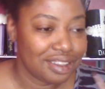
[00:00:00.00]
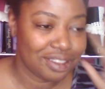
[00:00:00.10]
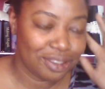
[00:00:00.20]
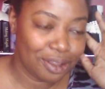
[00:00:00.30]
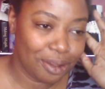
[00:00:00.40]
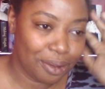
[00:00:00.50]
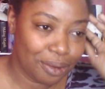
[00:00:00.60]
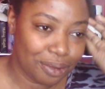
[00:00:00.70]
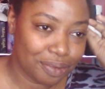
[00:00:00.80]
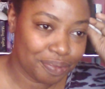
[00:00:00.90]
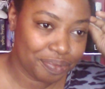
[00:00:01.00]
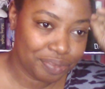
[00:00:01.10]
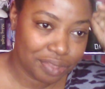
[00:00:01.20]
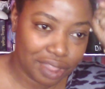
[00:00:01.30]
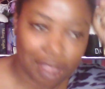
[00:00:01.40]
So,
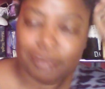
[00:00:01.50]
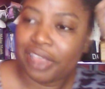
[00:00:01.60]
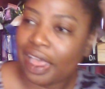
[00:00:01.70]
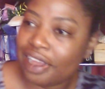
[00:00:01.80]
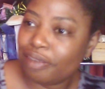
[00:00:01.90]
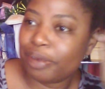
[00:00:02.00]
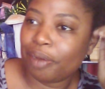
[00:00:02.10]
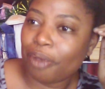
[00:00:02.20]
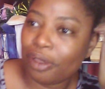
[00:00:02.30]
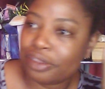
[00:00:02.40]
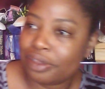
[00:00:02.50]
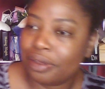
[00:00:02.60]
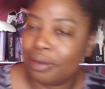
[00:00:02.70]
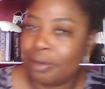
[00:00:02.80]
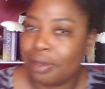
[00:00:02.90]
like, I'm tired, but I'm
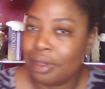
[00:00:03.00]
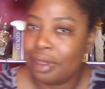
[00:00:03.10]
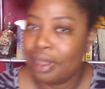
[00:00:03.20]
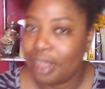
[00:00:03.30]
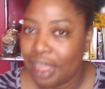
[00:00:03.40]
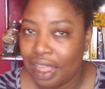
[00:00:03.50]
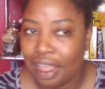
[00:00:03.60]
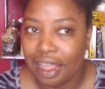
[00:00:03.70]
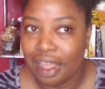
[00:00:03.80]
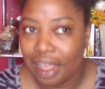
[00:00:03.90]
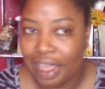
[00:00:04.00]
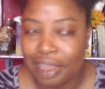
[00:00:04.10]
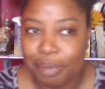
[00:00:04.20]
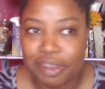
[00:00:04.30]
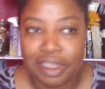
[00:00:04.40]
also
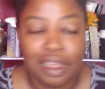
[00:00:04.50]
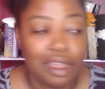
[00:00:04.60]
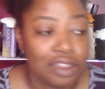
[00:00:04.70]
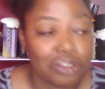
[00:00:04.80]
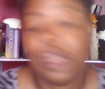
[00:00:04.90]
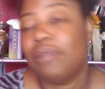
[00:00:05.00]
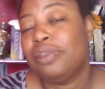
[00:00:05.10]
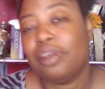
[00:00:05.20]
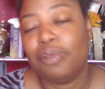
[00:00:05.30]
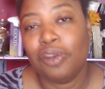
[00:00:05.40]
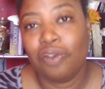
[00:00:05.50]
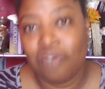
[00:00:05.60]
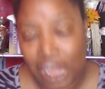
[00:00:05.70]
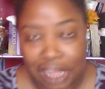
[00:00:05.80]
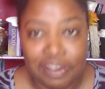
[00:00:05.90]
hyped. So I was up till
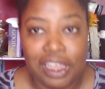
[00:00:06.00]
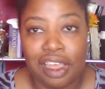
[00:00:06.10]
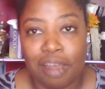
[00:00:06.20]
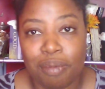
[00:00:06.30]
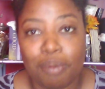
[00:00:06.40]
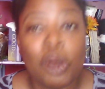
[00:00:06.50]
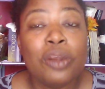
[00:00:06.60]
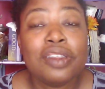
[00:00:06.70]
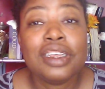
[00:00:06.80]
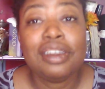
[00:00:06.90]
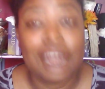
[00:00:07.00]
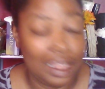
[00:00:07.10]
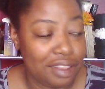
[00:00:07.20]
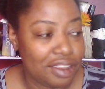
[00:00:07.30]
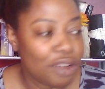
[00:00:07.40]
5 a.m. mostly
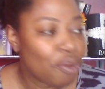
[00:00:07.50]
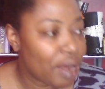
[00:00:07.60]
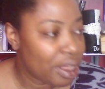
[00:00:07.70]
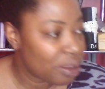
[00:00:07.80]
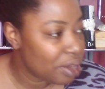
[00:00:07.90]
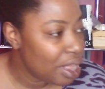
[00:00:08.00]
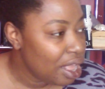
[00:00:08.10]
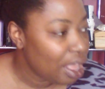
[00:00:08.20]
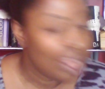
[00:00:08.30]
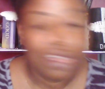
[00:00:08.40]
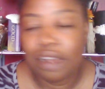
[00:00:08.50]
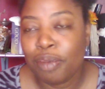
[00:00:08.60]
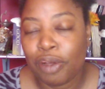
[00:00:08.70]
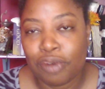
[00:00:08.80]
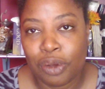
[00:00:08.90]
dancing around. I thought
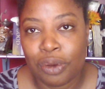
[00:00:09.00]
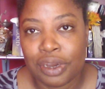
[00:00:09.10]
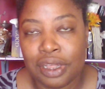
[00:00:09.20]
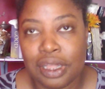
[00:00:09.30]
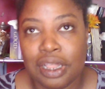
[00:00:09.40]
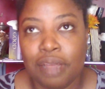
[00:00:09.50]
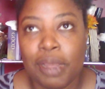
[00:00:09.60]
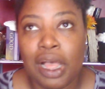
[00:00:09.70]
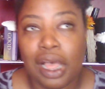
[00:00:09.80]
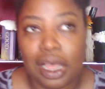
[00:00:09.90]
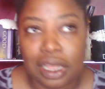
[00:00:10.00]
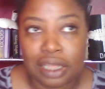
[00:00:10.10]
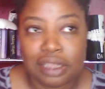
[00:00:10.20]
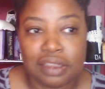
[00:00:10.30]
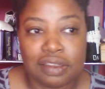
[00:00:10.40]
about recording a clip
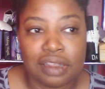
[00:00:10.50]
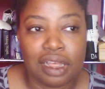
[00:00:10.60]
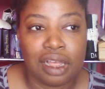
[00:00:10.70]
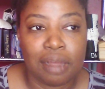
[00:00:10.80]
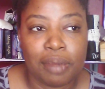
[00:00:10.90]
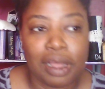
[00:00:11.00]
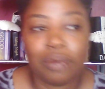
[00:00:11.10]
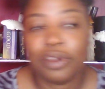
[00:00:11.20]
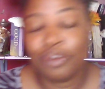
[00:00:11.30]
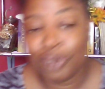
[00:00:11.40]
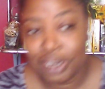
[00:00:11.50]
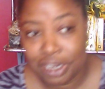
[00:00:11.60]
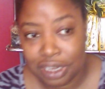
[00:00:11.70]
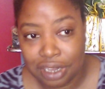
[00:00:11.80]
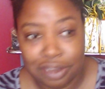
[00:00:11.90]
because I was reading
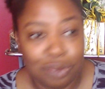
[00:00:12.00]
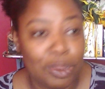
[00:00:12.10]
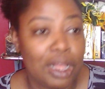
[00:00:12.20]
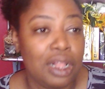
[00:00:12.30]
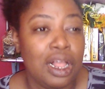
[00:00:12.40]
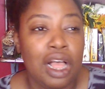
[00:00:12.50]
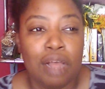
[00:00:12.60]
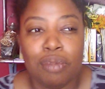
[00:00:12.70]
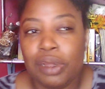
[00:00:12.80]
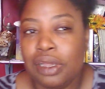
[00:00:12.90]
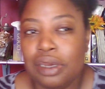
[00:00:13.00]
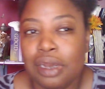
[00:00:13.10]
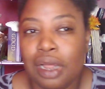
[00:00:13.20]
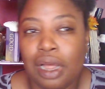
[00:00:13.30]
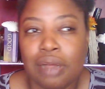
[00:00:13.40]
as well, but
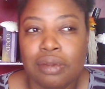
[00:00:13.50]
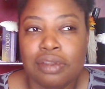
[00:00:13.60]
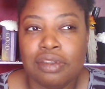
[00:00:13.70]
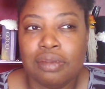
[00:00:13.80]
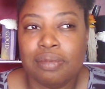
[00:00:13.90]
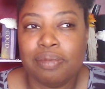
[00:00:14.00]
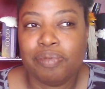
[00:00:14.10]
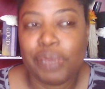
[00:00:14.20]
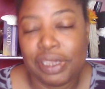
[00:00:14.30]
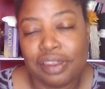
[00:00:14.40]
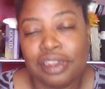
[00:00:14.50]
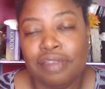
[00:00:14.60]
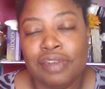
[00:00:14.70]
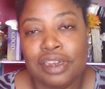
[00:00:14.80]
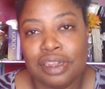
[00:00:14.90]
I was basically
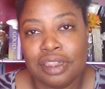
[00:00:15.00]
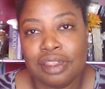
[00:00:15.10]
reading